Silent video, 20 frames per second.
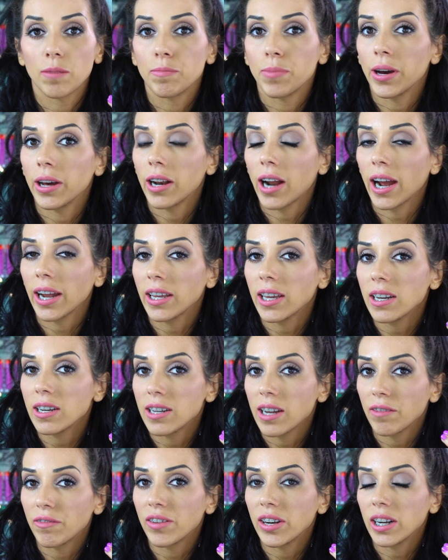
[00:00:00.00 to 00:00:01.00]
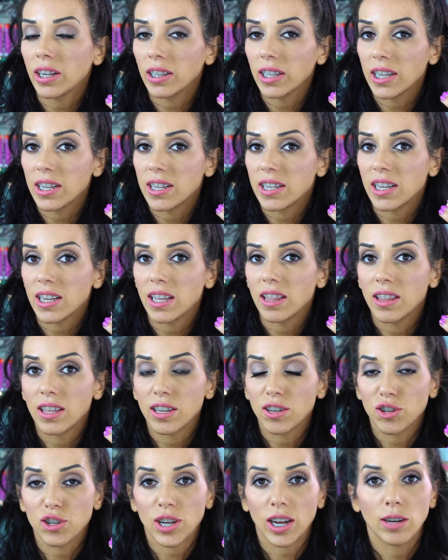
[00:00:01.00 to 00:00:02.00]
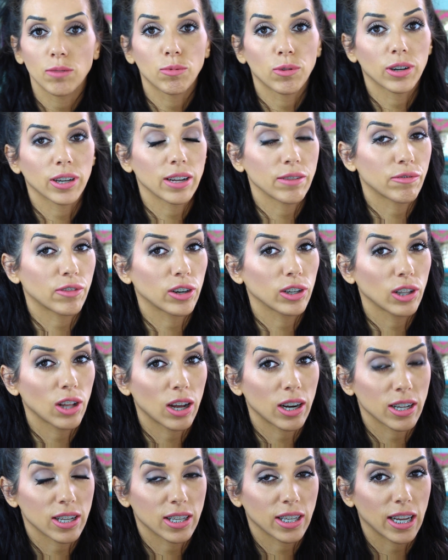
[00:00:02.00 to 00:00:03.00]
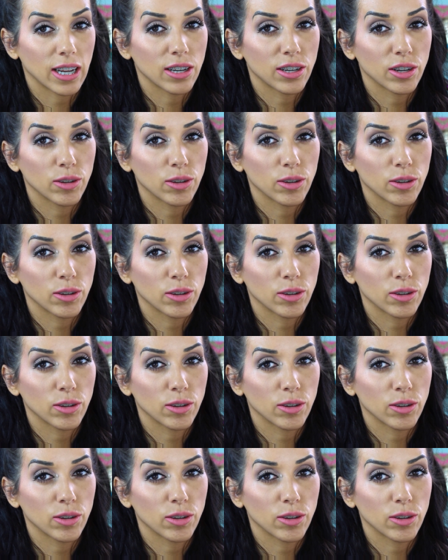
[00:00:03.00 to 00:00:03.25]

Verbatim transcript: But I can definitely see this shade working for a lot of skin